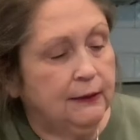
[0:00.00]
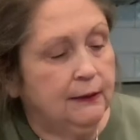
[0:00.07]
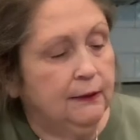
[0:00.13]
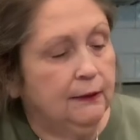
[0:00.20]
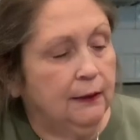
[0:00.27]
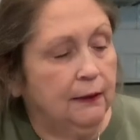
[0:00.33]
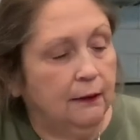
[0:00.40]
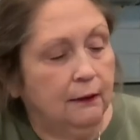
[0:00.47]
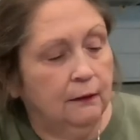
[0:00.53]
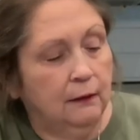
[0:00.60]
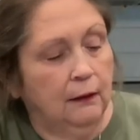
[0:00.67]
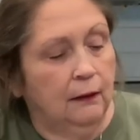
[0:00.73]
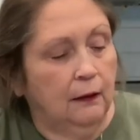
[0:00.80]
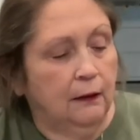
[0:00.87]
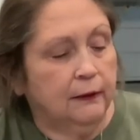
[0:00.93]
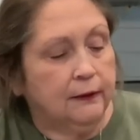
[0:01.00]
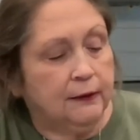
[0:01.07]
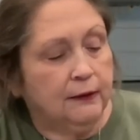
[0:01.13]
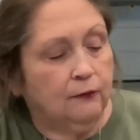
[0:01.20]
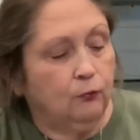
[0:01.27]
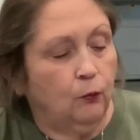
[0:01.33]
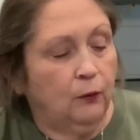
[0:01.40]
it.
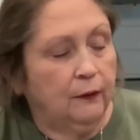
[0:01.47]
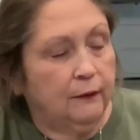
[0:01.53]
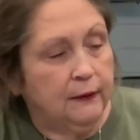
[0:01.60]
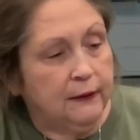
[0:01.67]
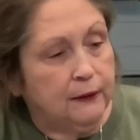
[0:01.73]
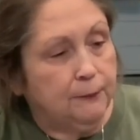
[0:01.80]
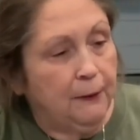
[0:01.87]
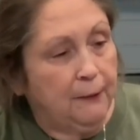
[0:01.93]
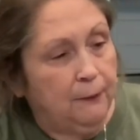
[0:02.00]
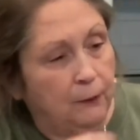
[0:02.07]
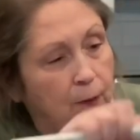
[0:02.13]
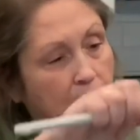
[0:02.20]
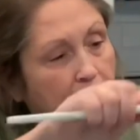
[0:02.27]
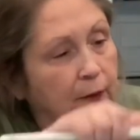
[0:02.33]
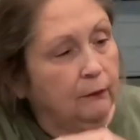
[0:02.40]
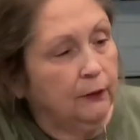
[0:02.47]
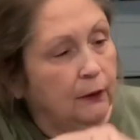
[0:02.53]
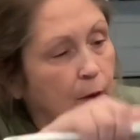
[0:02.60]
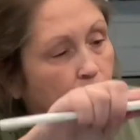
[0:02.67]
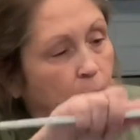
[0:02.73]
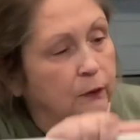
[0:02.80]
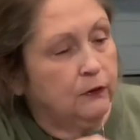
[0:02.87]
See if one of these people around
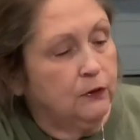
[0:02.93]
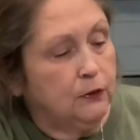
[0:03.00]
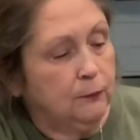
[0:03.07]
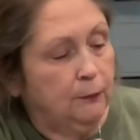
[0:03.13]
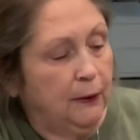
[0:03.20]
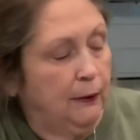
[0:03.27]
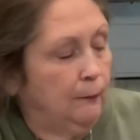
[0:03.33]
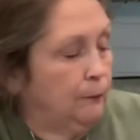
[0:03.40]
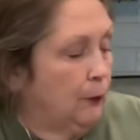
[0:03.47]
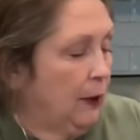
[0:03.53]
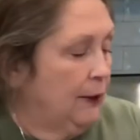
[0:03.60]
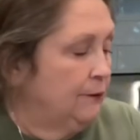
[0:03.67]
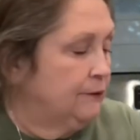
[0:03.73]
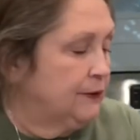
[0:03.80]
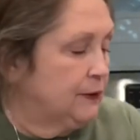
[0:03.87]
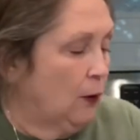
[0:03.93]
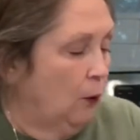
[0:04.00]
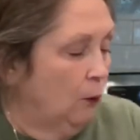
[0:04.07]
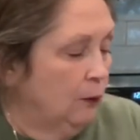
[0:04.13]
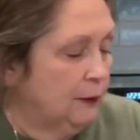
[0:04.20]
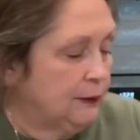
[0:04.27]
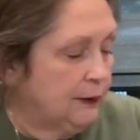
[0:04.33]
here wants to be a brave
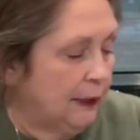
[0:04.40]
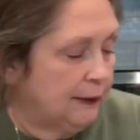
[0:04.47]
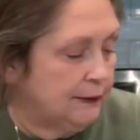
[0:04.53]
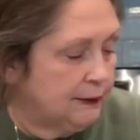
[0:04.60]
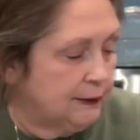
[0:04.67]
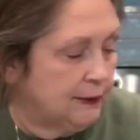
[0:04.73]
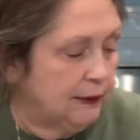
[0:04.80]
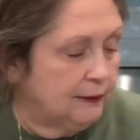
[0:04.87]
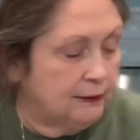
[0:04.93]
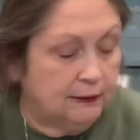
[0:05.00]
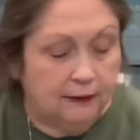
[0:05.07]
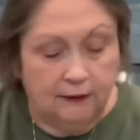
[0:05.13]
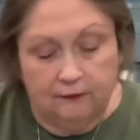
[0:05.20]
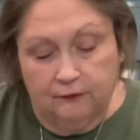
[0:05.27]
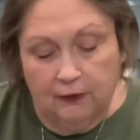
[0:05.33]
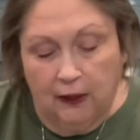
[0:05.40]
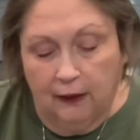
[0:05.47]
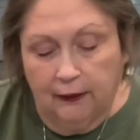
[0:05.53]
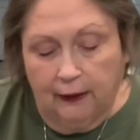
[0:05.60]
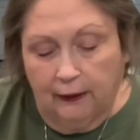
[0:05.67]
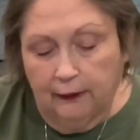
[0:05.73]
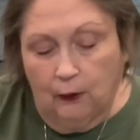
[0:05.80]
soul and taste test it. If
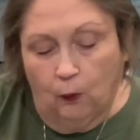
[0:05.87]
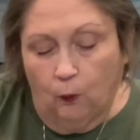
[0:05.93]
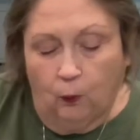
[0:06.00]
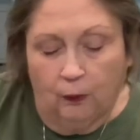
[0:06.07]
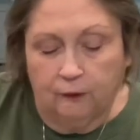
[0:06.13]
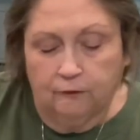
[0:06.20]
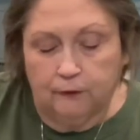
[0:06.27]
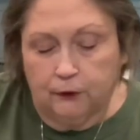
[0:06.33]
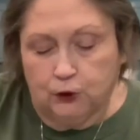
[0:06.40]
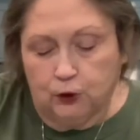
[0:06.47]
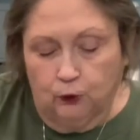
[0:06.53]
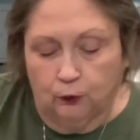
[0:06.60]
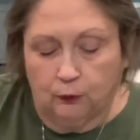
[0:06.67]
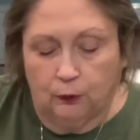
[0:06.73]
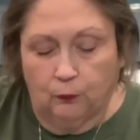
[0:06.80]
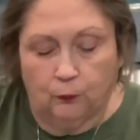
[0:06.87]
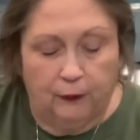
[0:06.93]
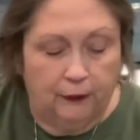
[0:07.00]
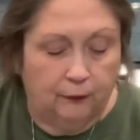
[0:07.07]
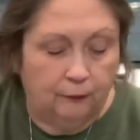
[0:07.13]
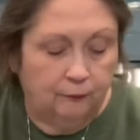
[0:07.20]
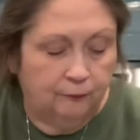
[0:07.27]
not, I know one of the children
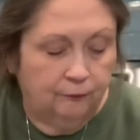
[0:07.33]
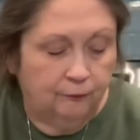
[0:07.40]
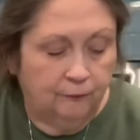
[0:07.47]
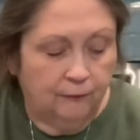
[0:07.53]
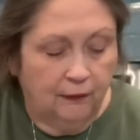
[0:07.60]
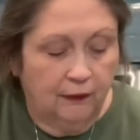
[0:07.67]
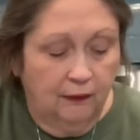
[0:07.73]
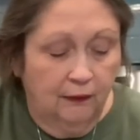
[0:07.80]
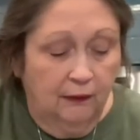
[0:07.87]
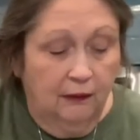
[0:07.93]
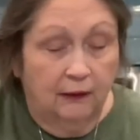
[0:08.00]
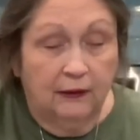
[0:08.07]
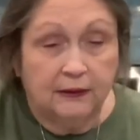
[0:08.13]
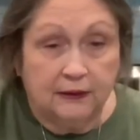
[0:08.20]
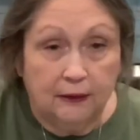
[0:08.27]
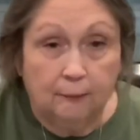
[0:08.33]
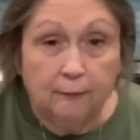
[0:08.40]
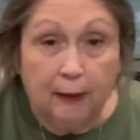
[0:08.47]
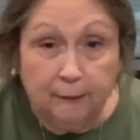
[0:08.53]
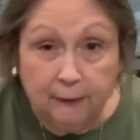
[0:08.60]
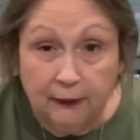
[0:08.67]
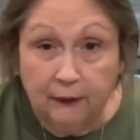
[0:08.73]
will. Except
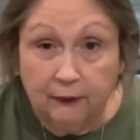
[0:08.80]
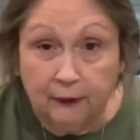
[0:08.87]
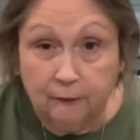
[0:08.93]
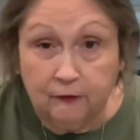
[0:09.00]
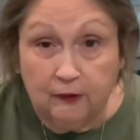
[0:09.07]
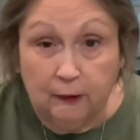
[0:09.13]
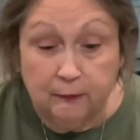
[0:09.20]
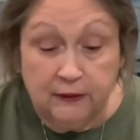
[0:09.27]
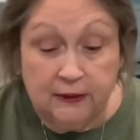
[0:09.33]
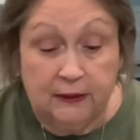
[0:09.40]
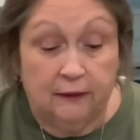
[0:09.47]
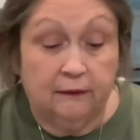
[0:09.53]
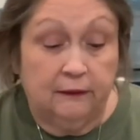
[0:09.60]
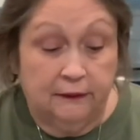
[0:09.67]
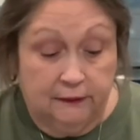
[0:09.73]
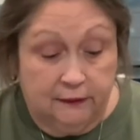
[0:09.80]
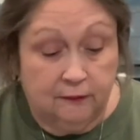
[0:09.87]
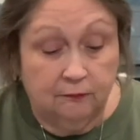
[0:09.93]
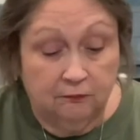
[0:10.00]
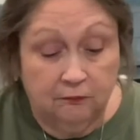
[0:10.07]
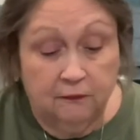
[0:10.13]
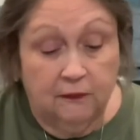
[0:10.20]
maybe they'll give a thumbs down, because,
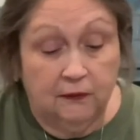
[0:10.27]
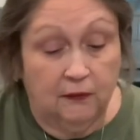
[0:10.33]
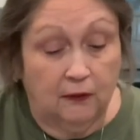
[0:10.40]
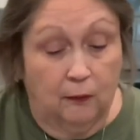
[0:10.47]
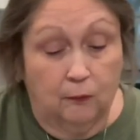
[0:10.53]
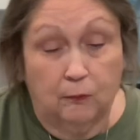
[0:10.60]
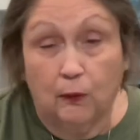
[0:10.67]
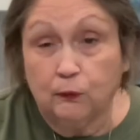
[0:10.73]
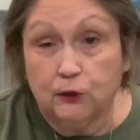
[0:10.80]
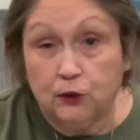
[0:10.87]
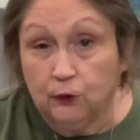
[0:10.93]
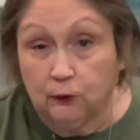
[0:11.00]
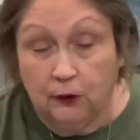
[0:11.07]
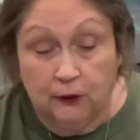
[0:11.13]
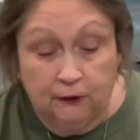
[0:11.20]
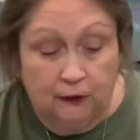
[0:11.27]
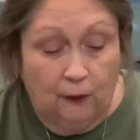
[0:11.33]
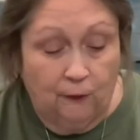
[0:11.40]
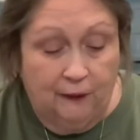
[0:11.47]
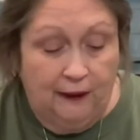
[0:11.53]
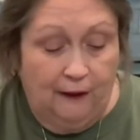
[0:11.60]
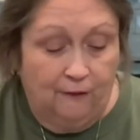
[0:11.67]
you know, most children
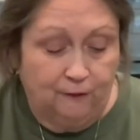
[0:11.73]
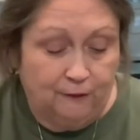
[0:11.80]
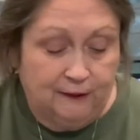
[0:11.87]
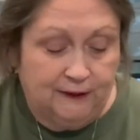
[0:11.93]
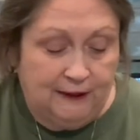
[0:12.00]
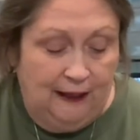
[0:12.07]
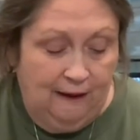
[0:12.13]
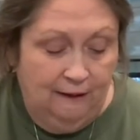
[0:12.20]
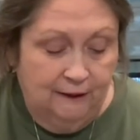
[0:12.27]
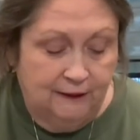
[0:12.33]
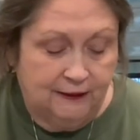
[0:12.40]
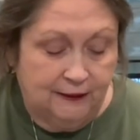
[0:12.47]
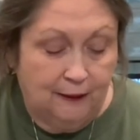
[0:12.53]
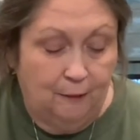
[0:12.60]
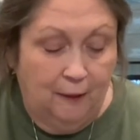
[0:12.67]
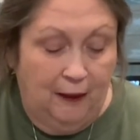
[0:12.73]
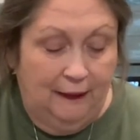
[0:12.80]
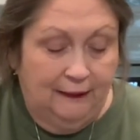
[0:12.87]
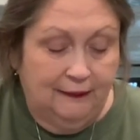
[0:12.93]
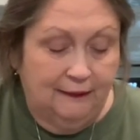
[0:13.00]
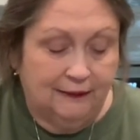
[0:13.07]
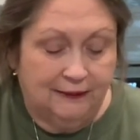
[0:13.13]
don't care for salads. Some
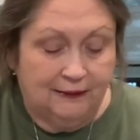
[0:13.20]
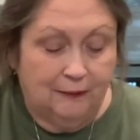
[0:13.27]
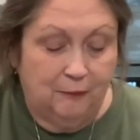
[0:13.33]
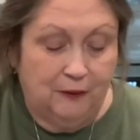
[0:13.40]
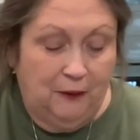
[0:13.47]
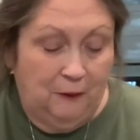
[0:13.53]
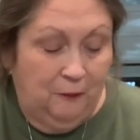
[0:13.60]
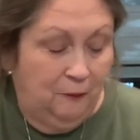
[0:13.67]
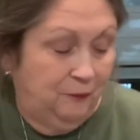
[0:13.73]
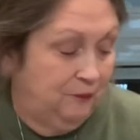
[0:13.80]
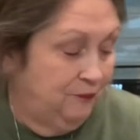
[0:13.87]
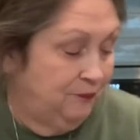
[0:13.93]
like it and some don't.